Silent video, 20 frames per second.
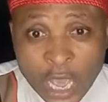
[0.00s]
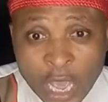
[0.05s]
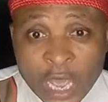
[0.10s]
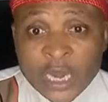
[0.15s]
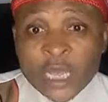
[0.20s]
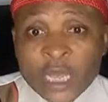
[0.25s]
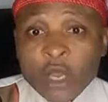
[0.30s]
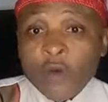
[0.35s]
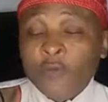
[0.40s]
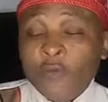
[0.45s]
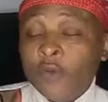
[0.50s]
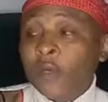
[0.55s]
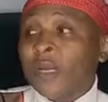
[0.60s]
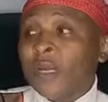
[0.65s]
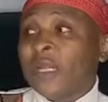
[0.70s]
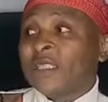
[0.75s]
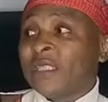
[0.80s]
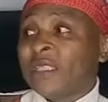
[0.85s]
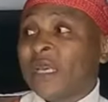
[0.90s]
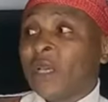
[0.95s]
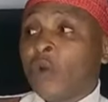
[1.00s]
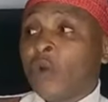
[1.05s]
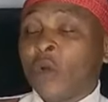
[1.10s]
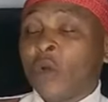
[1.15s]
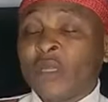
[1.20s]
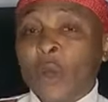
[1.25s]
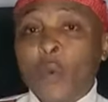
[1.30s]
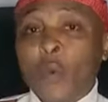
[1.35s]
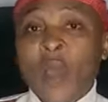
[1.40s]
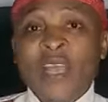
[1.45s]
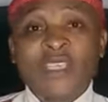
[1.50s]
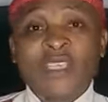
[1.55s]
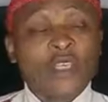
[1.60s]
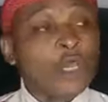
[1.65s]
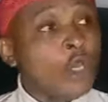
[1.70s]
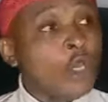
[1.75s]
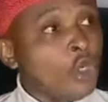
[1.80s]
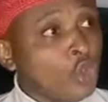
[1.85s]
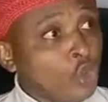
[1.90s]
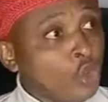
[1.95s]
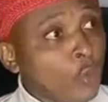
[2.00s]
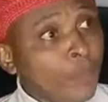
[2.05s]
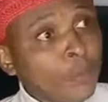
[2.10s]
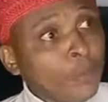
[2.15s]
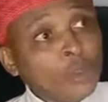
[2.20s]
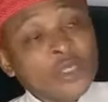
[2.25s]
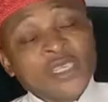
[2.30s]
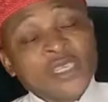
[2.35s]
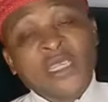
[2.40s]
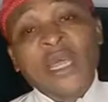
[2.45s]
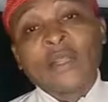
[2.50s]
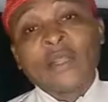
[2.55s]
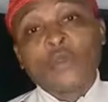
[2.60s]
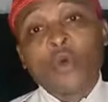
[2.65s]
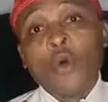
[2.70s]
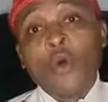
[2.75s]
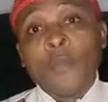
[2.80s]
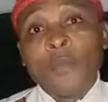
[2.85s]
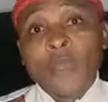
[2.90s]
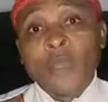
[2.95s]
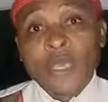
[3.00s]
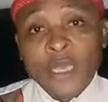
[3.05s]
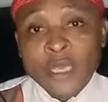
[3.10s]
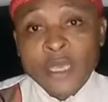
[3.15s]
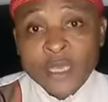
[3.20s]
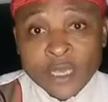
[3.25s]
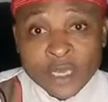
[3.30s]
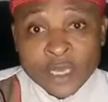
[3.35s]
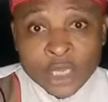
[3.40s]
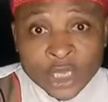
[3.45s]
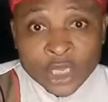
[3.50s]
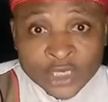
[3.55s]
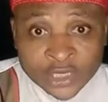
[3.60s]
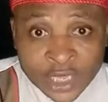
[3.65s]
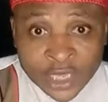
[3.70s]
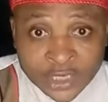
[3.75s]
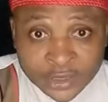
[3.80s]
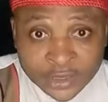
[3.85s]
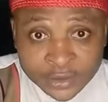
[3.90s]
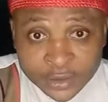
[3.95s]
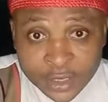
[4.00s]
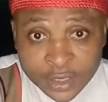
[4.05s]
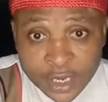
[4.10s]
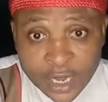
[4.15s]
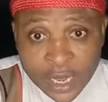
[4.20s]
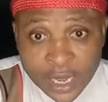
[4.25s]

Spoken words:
Any governor that think otherwise should put it at home in his state